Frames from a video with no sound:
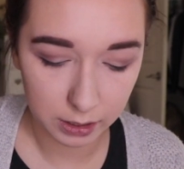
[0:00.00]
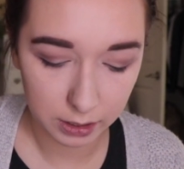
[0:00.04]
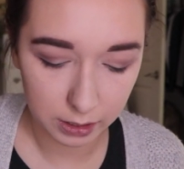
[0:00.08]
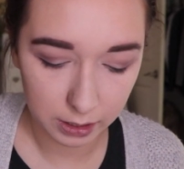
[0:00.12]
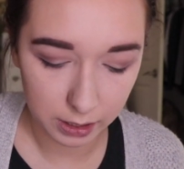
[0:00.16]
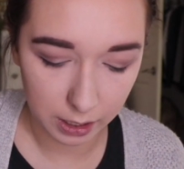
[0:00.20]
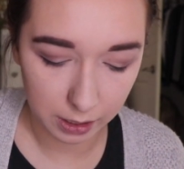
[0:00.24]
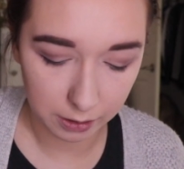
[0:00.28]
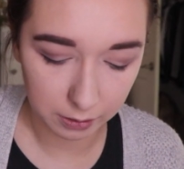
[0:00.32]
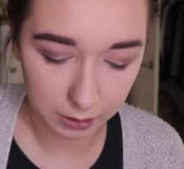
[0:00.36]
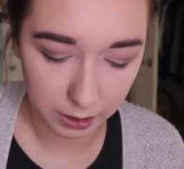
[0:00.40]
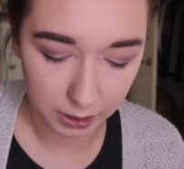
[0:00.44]

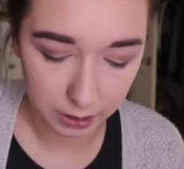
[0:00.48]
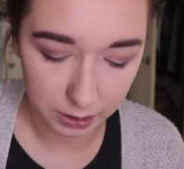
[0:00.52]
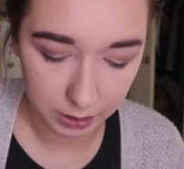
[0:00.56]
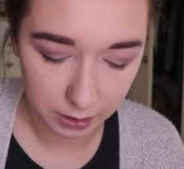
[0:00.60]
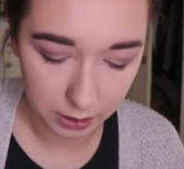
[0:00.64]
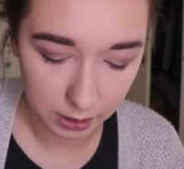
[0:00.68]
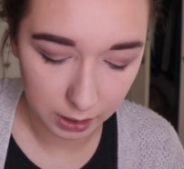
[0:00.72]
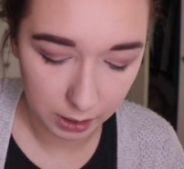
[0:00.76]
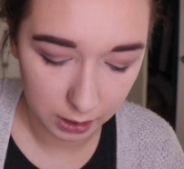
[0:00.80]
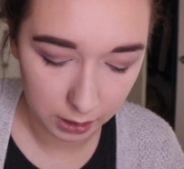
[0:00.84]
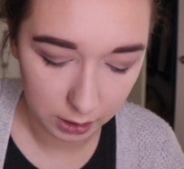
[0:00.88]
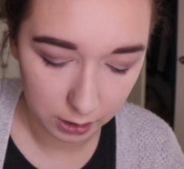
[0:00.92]
Now
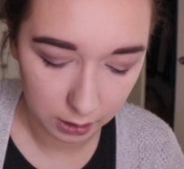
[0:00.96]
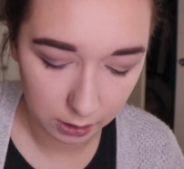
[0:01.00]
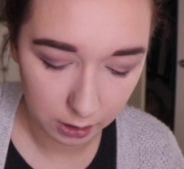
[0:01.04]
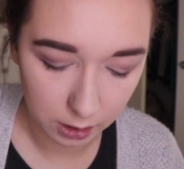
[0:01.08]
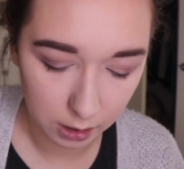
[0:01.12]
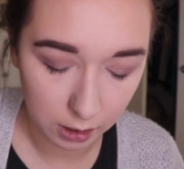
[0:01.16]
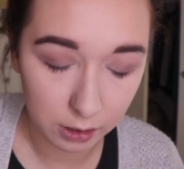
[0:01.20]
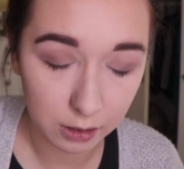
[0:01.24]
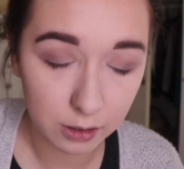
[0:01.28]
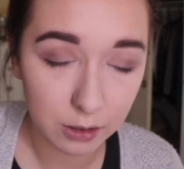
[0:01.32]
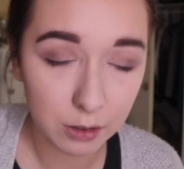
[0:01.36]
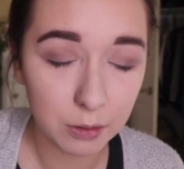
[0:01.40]
let's
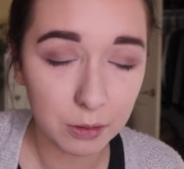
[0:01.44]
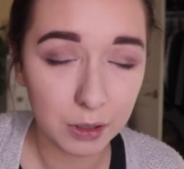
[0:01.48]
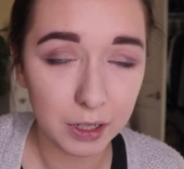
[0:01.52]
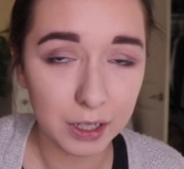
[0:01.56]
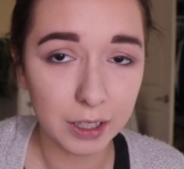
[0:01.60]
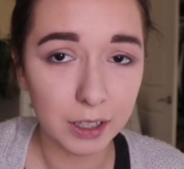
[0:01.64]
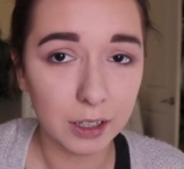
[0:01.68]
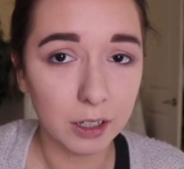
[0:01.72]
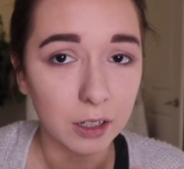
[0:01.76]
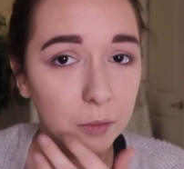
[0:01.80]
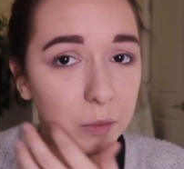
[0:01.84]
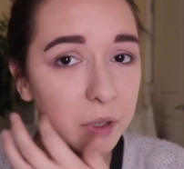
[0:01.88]
contour a
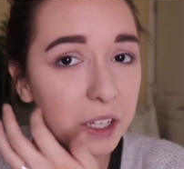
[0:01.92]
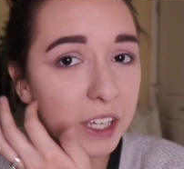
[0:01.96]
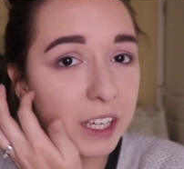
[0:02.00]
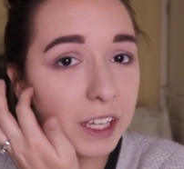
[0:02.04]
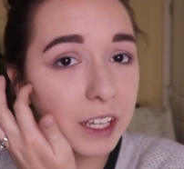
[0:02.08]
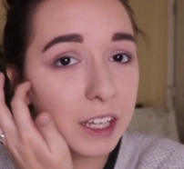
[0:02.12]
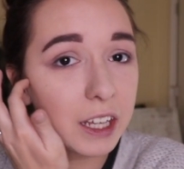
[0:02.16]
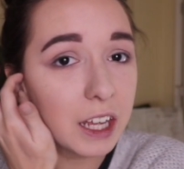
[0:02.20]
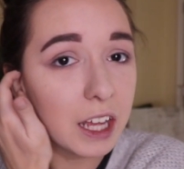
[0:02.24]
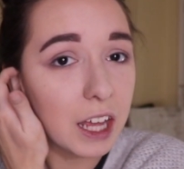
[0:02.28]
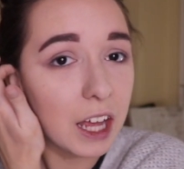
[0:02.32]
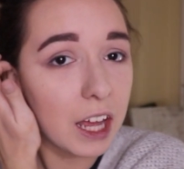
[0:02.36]
little bit.